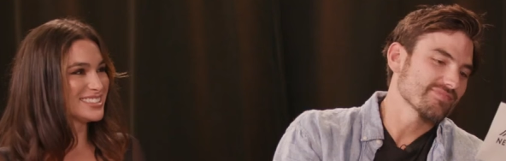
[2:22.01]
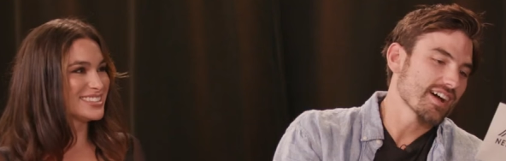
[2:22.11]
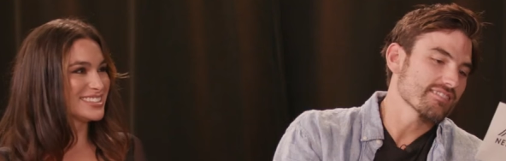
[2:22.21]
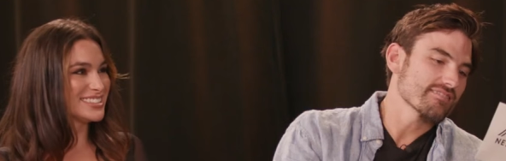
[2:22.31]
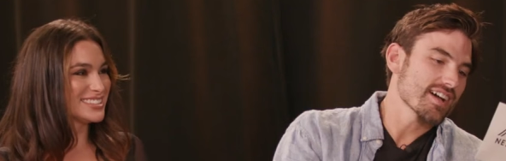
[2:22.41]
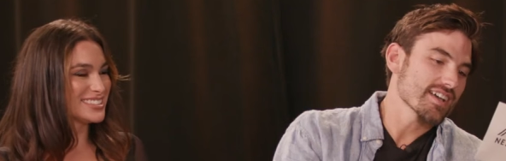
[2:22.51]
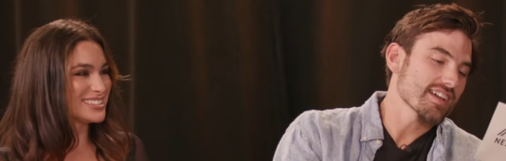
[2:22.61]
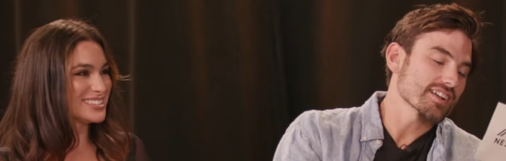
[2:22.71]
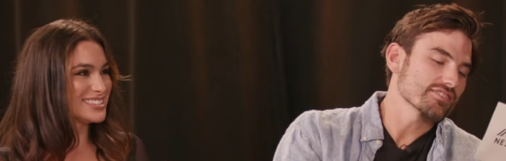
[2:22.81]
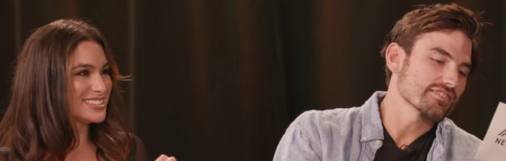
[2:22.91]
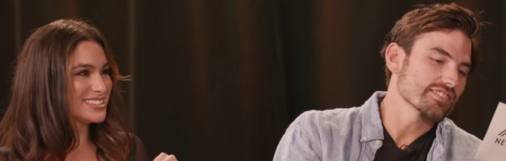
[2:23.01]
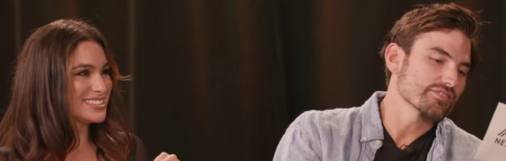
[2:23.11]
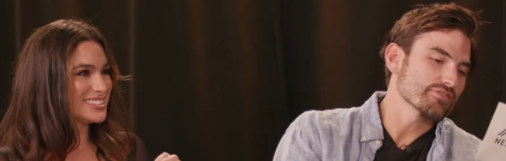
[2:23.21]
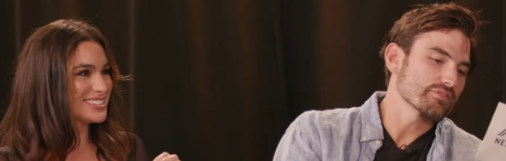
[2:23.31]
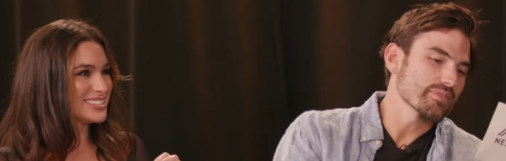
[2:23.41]
Speaker 1: I, I actually think
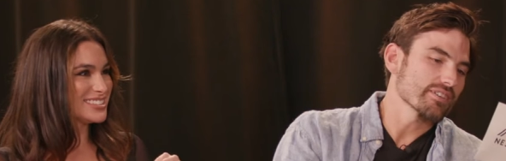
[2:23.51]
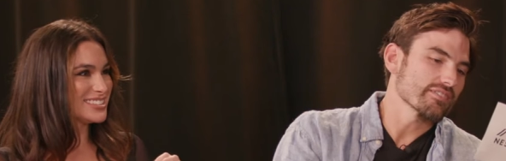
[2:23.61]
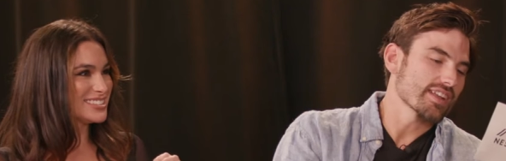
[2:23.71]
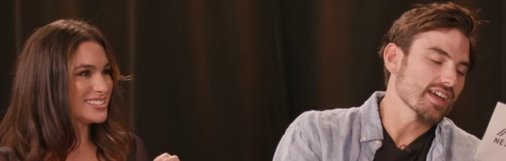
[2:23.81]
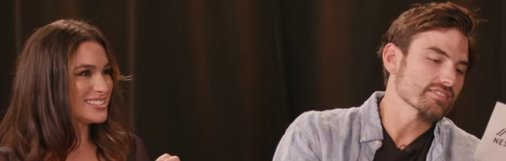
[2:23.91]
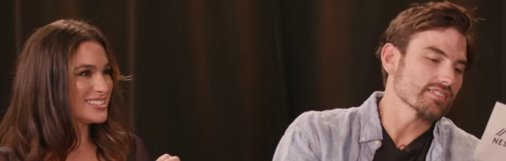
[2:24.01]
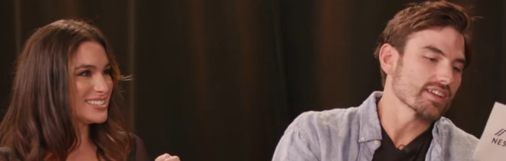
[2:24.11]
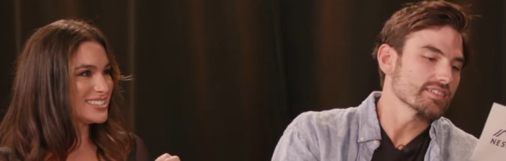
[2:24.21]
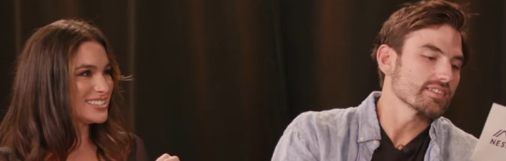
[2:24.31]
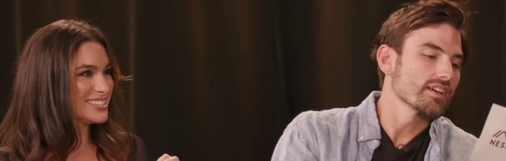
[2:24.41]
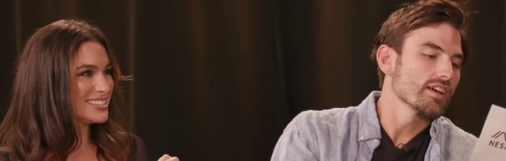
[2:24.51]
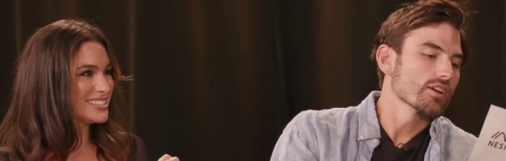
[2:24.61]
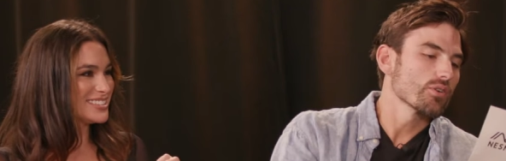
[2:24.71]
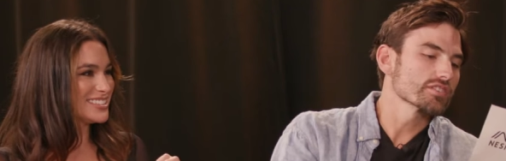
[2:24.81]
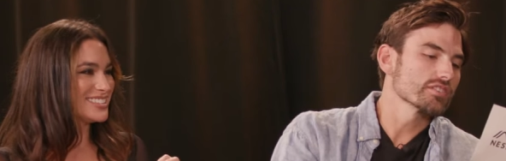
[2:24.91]
you're doing better than Ashley and I did.
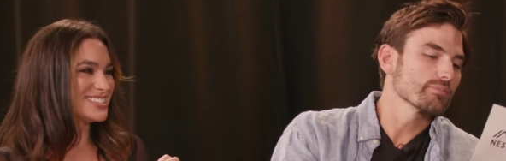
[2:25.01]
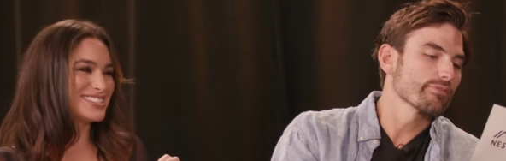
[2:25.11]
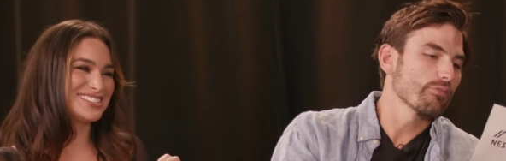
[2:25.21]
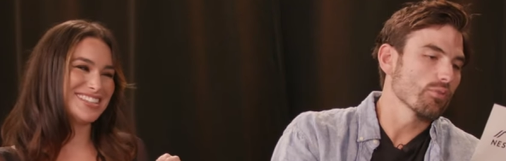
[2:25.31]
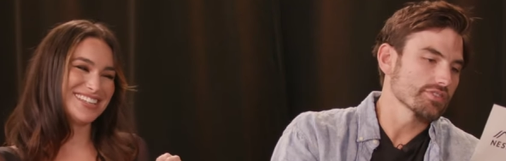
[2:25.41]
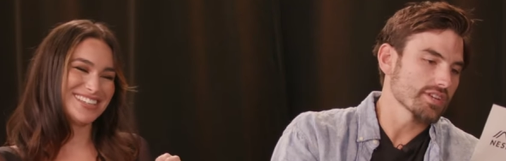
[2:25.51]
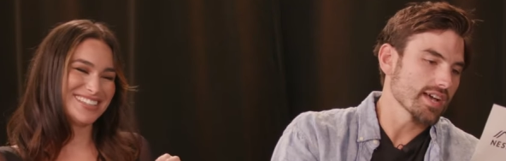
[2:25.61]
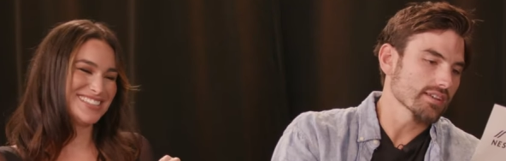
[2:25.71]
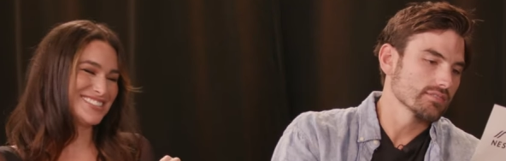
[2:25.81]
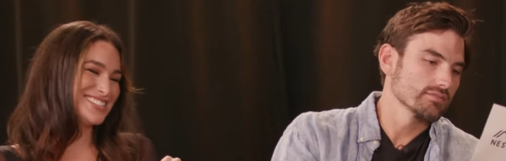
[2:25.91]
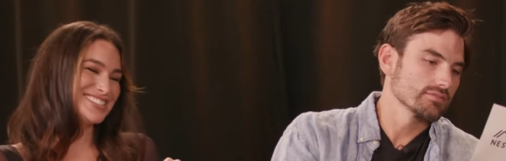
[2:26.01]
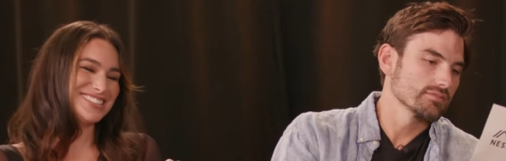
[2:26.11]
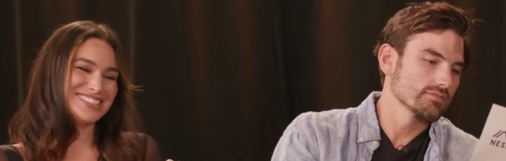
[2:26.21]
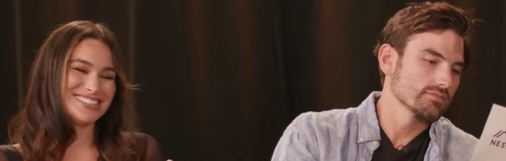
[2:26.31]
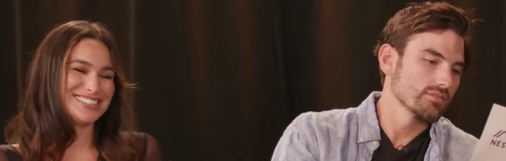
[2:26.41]
Question number four, Jack.
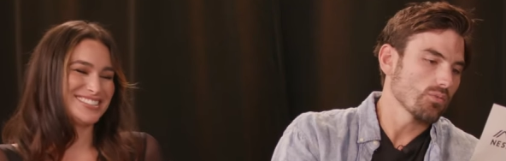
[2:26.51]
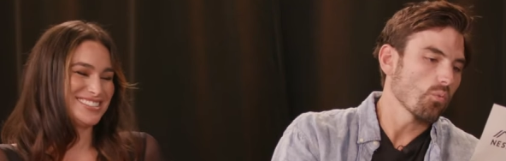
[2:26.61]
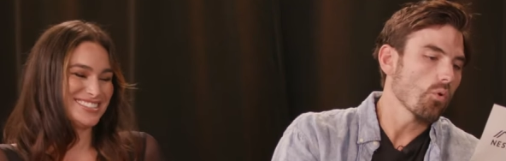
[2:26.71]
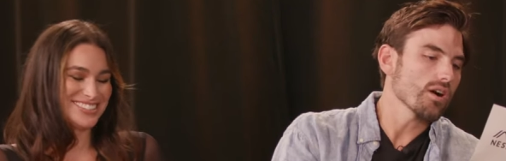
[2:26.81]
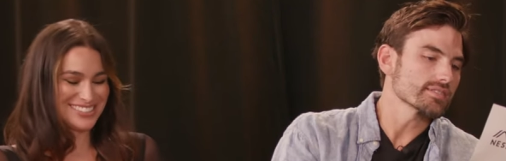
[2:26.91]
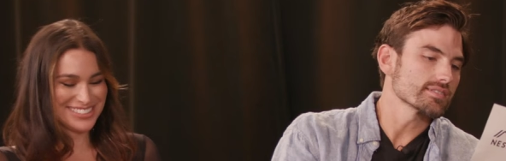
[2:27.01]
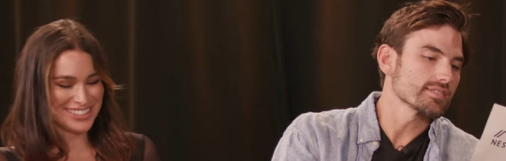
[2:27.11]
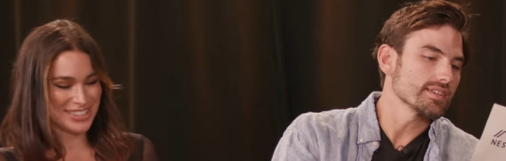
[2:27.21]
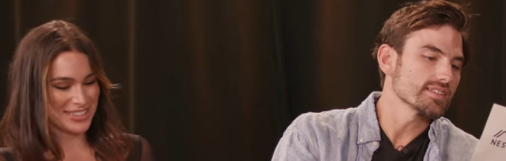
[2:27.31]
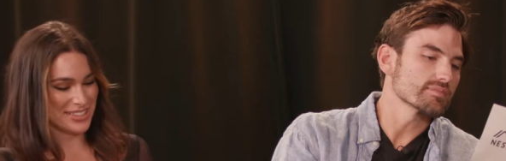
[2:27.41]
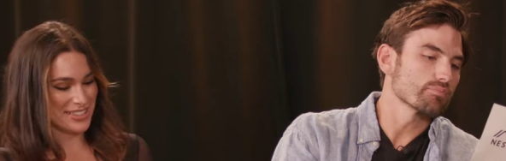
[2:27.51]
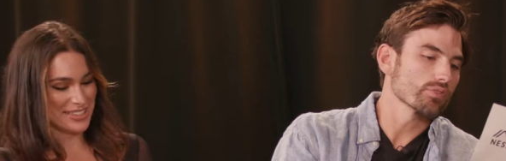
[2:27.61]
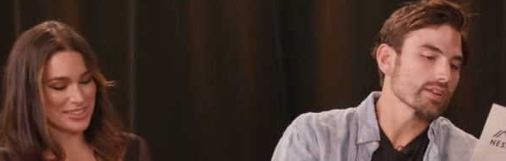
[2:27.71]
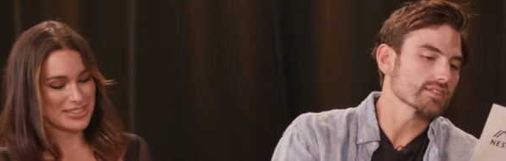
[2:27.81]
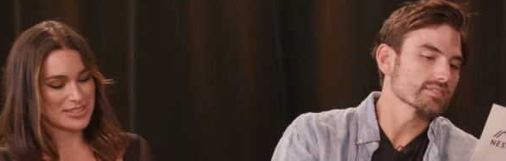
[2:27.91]
What is
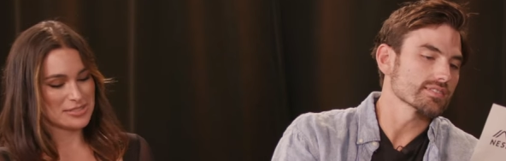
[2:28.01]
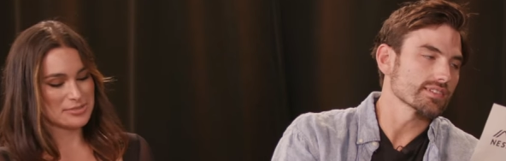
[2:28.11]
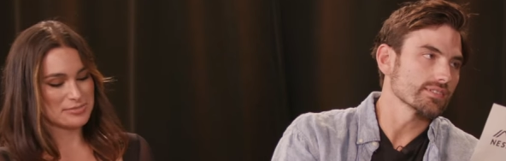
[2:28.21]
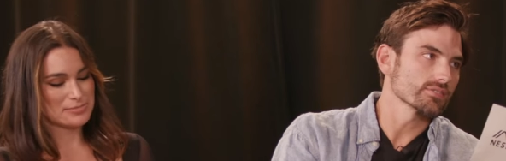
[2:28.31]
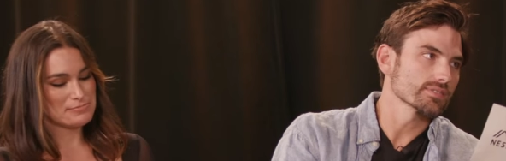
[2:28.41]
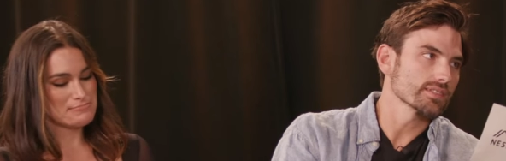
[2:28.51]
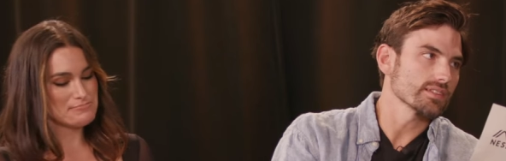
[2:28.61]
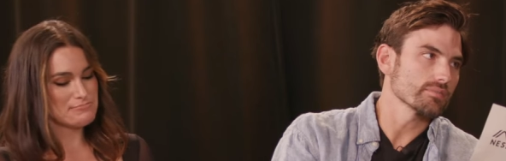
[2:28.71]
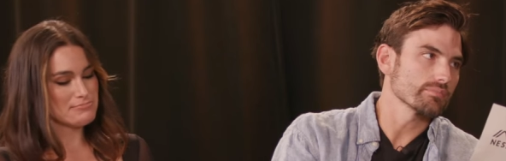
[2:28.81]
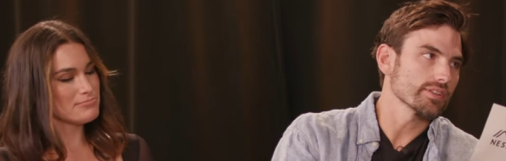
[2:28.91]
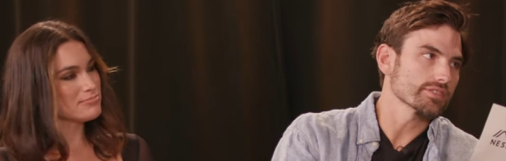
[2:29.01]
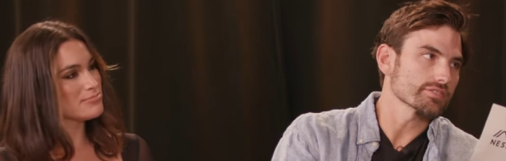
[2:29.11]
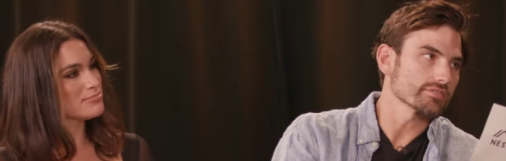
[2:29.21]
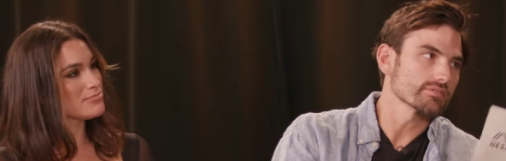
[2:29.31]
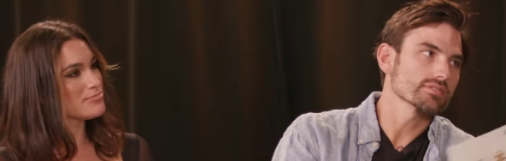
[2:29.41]
Brick's guilty pleasure? This